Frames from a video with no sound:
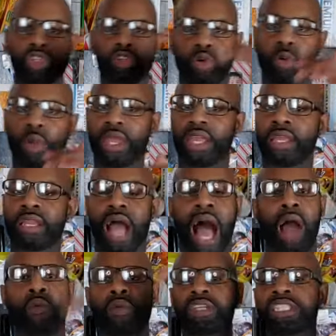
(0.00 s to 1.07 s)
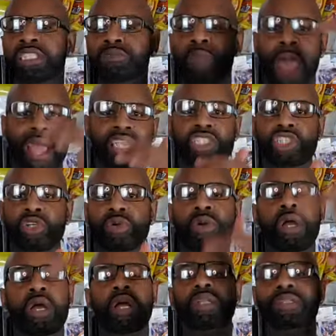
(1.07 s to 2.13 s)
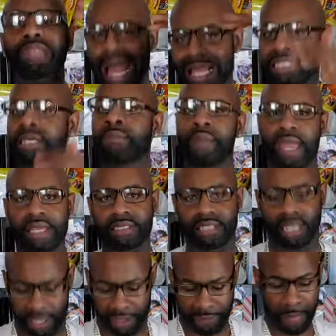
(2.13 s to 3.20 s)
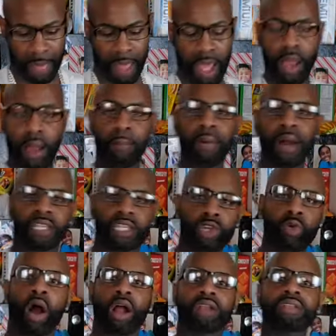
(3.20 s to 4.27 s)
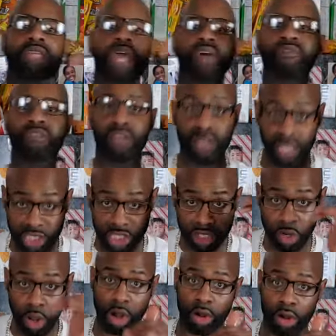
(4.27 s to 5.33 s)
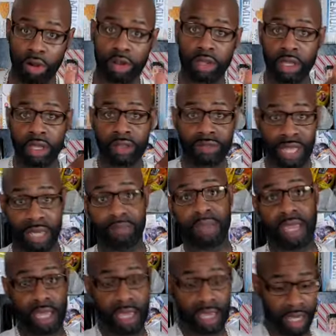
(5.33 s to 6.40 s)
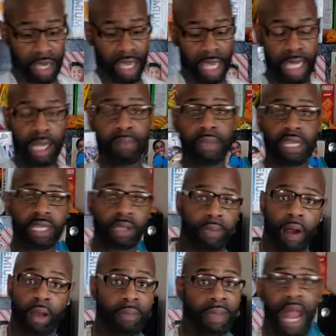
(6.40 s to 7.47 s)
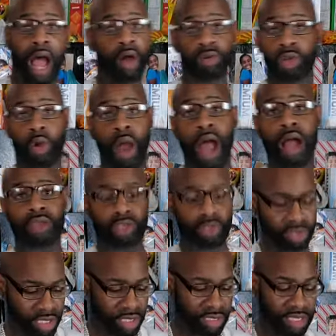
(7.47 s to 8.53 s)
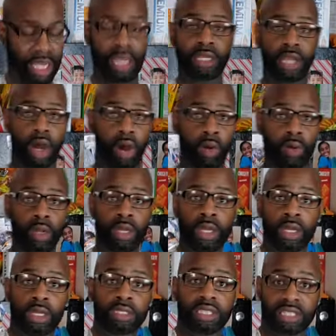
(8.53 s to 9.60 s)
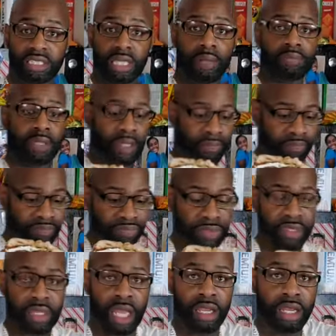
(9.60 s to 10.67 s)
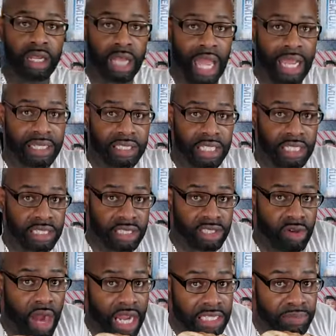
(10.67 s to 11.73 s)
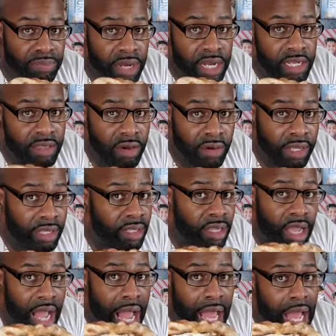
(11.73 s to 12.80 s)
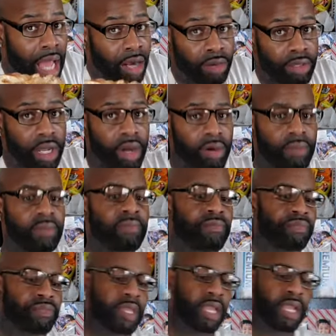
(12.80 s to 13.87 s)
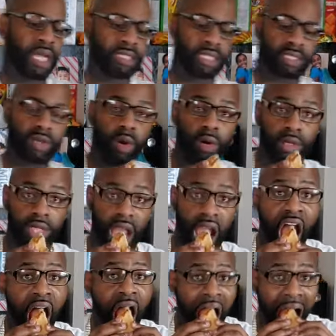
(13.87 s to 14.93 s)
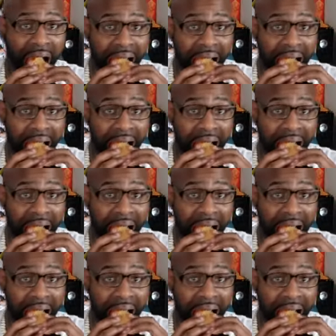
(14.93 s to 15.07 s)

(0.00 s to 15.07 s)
you, Queen. I respect you. That's amazing. But you are definitely stronger than me in the meat department. I don't know how you can say no to something that looked like Jesus Christ breathed on it. I don't know, because it's going down.